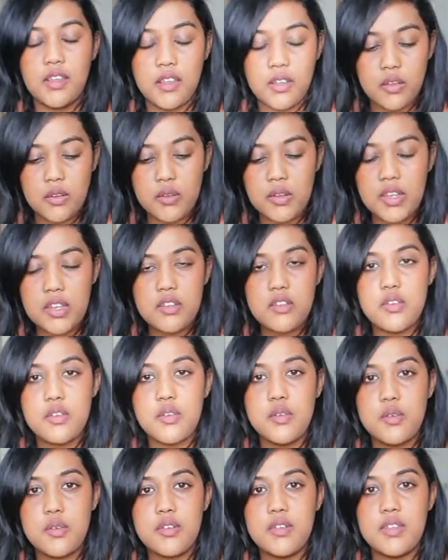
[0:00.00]
You need to
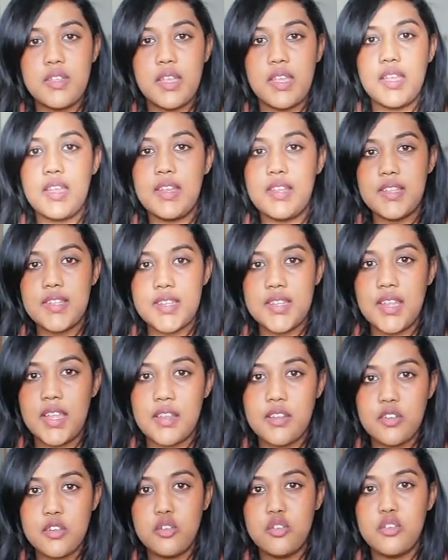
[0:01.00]
use the
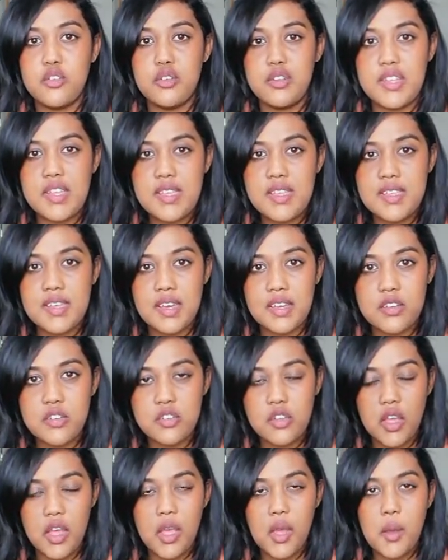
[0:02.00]
internet to research,
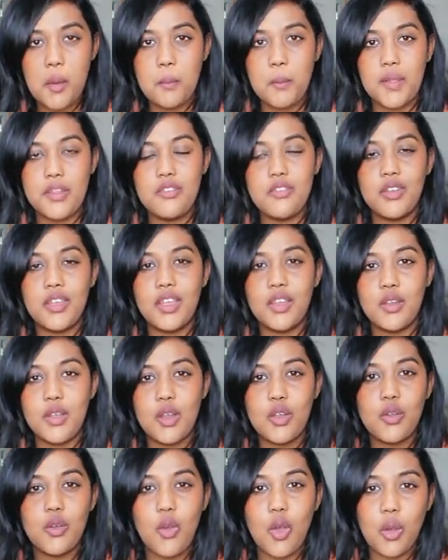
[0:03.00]
but you
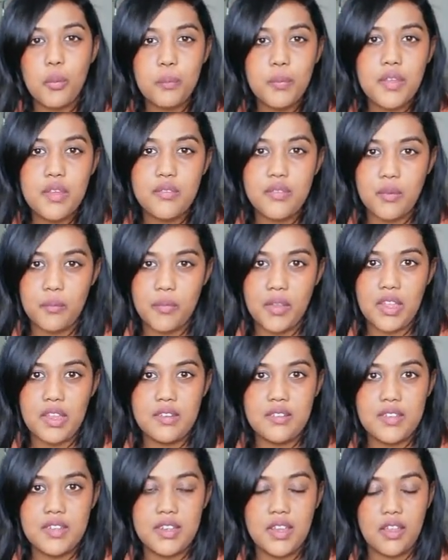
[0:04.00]
cannot copy from the
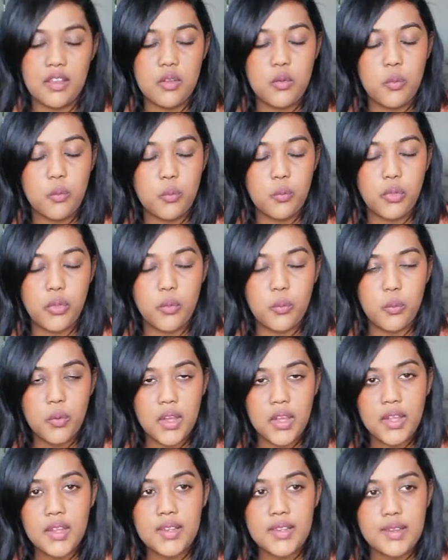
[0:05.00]
internet. The
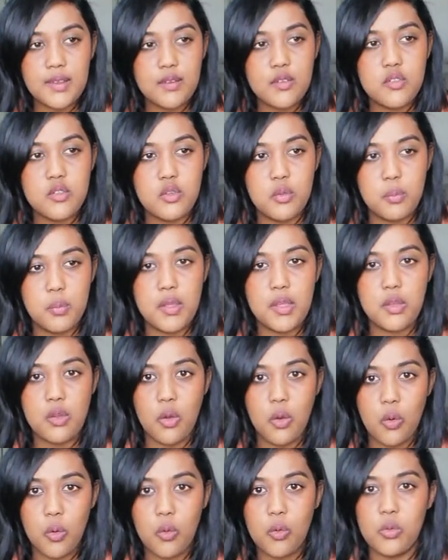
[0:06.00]
work needs to be
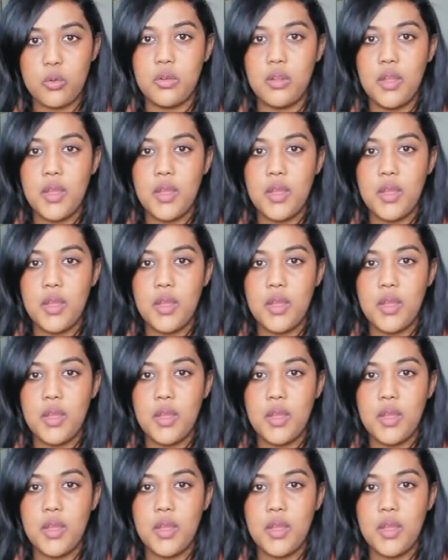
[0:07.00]
your own.